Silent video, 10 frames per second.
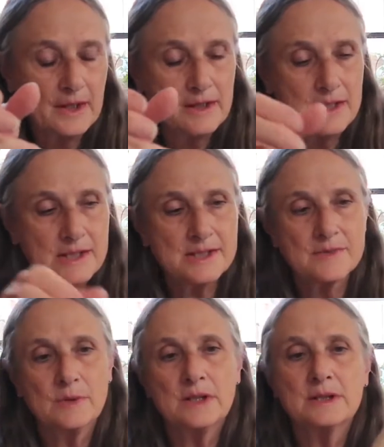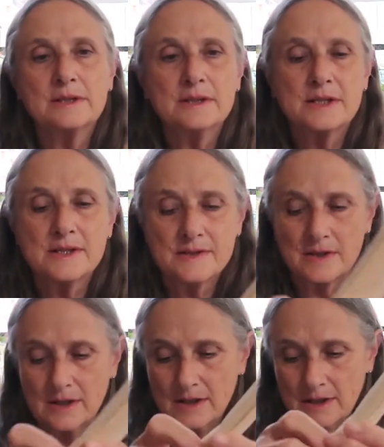This one is
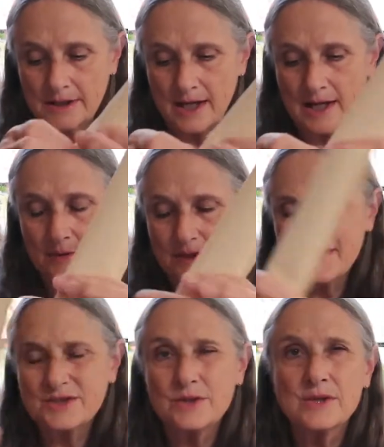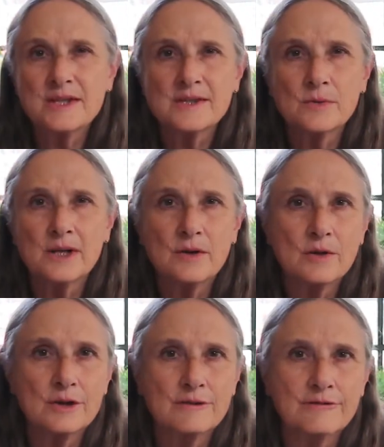called, I, I do this when I
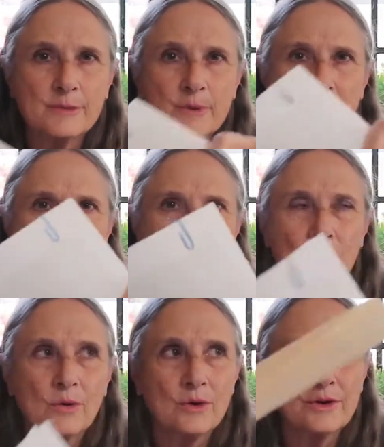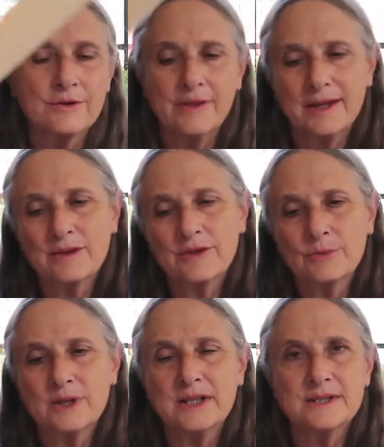order from her. I'll order like
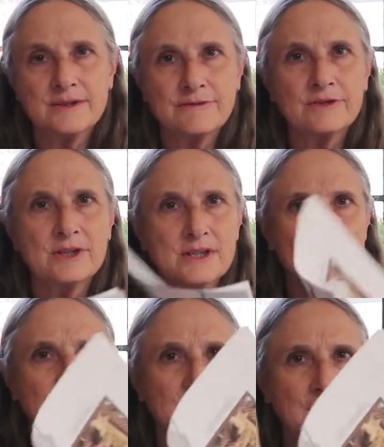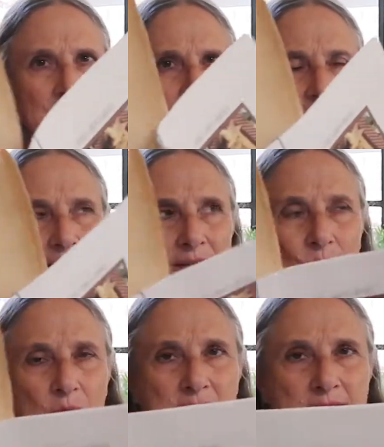three different
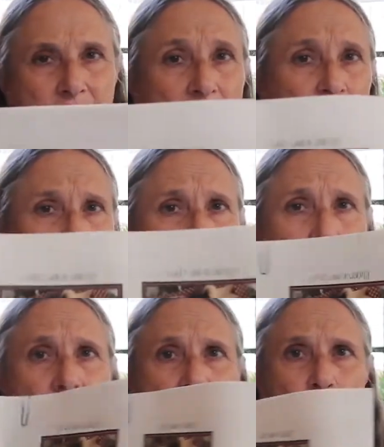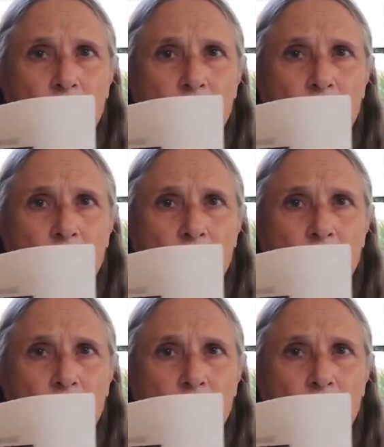ones that look good in the